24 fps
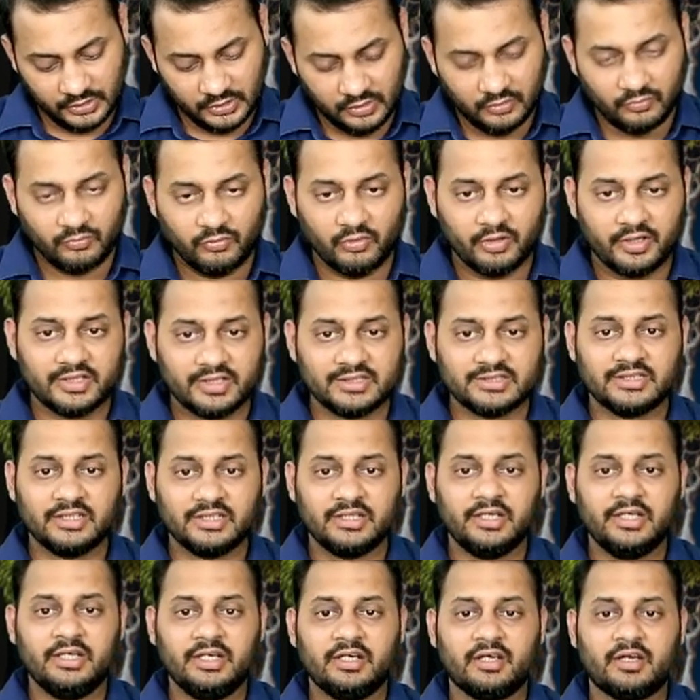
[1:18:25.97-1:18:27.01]
What is the
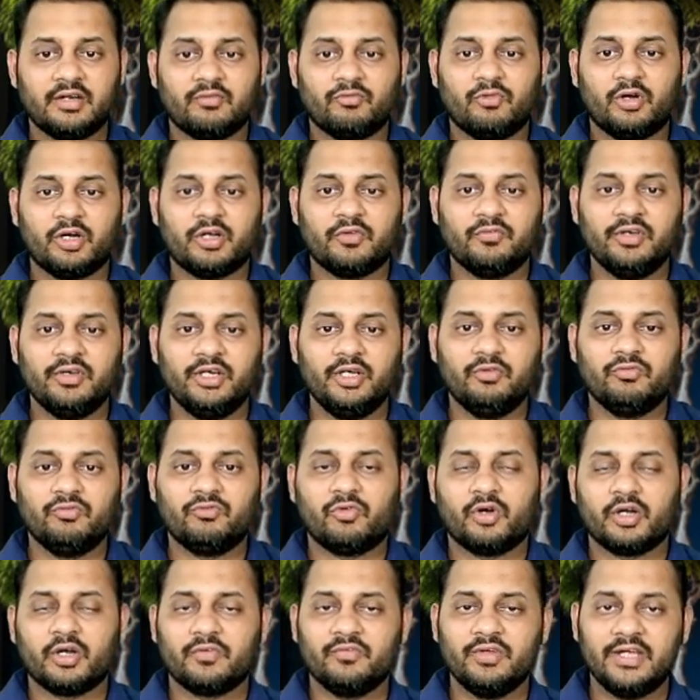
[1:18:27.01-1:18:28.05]
what
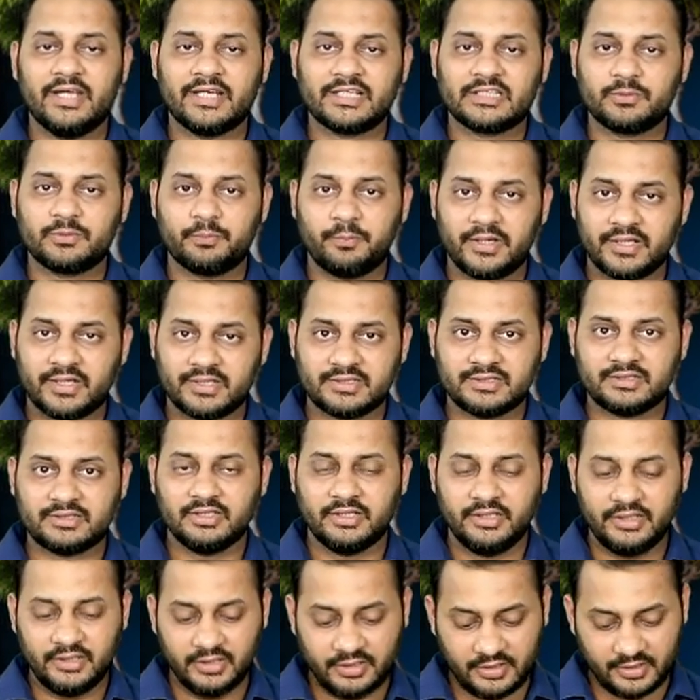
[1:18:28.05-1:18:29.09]
we expects the
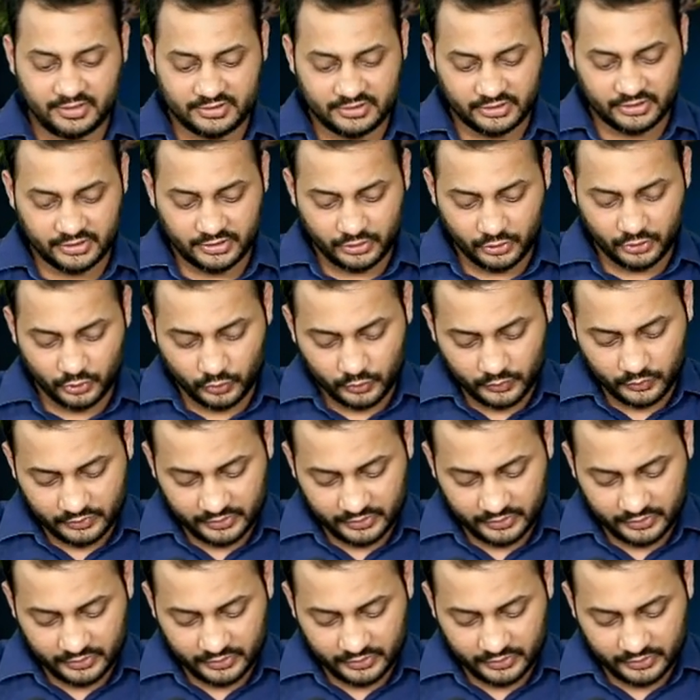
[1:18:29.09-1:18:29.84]
interest rate to?